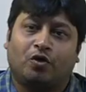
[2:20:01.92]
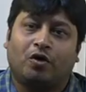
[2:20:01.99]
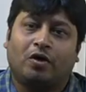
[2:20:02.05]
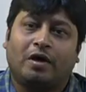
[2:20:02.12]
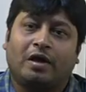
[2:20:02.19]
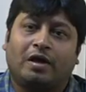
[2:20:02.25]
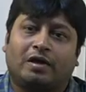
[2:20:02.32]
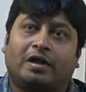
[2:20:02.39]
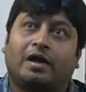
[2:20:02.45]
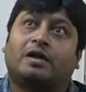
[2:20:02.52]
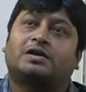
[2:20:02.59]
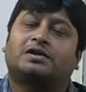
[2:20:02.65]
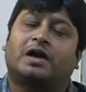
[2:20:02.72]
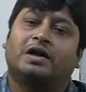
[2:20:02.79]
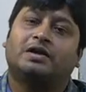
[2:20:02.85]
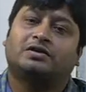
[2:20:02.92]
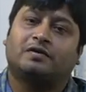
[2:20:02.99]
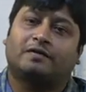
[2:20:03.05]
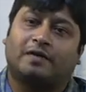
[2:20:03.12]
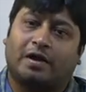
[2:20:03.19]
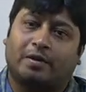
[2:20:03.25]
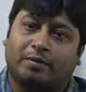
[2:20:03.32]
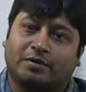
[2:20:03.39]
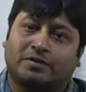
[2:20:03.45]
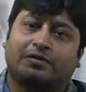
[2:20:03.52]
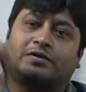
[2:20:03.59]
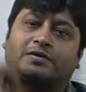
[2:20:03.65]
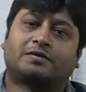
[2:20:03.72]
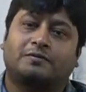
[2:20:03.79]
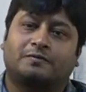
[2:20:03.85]
know that science of
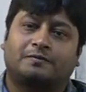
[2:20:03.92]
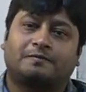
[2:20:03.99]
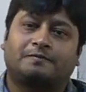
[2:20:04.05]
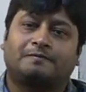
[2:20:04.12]
administration.